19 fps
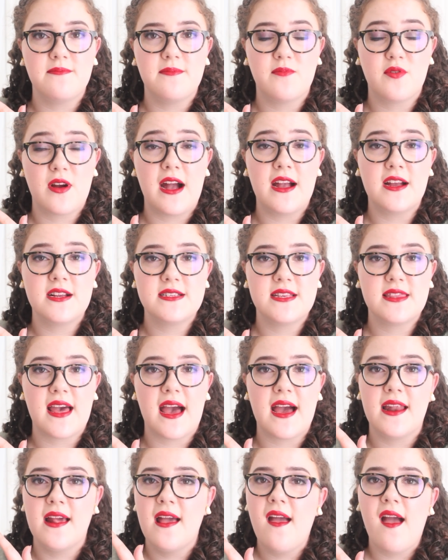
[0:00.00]
Prior to
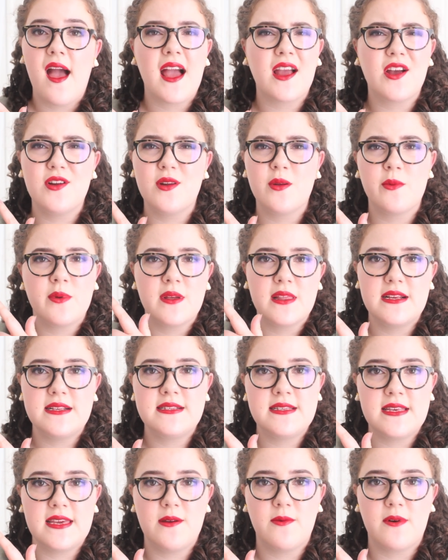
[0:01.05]
that, I couldn't really
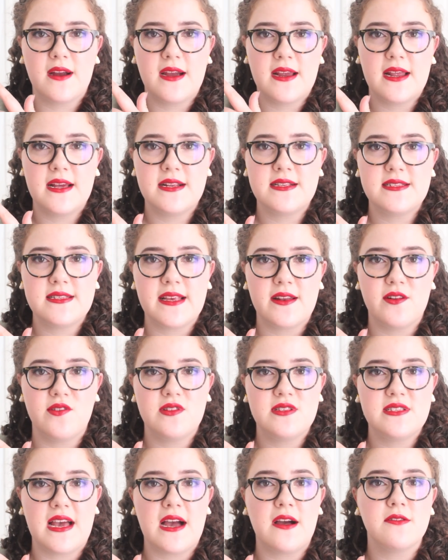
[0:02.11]
see where it had
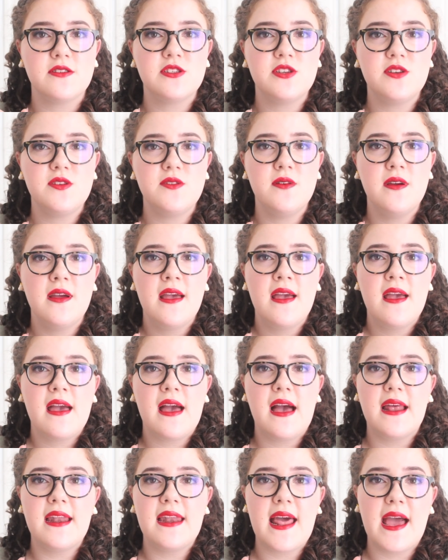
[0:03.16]
settled down to,
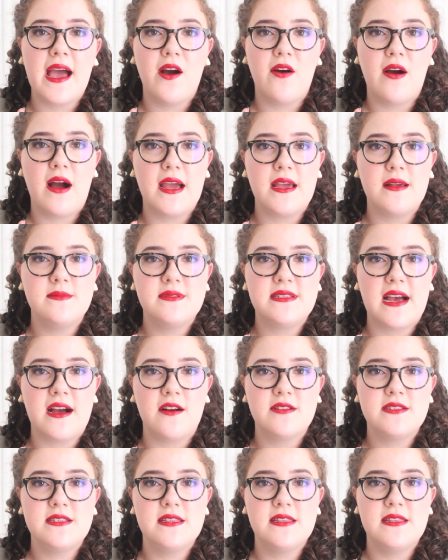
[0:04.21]
and now I am
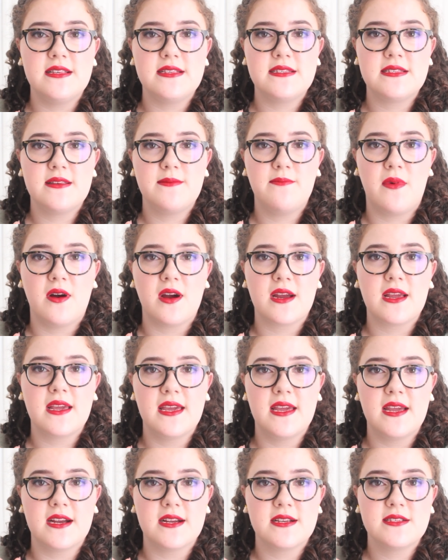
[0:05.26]
down to this mark
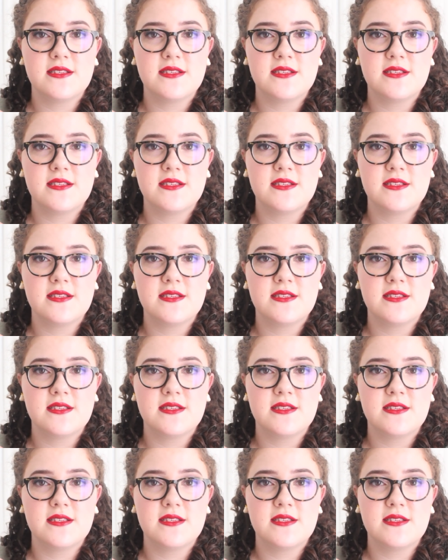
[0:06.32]
here.